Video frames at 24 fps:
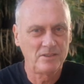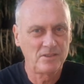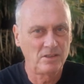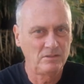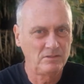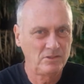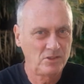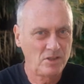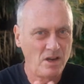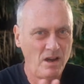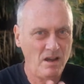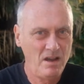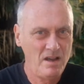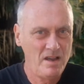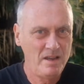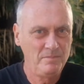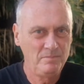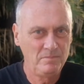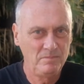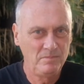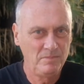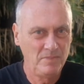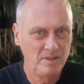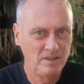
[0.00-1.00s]
So the
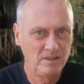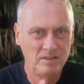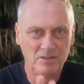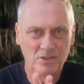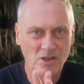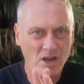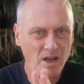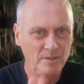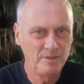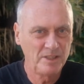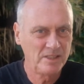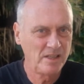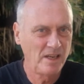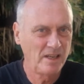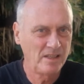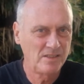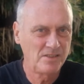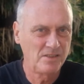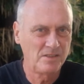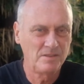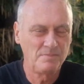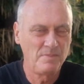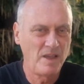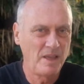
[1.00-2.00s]
time it
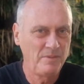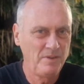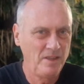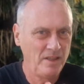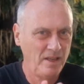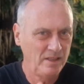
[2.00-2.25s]
takes is might be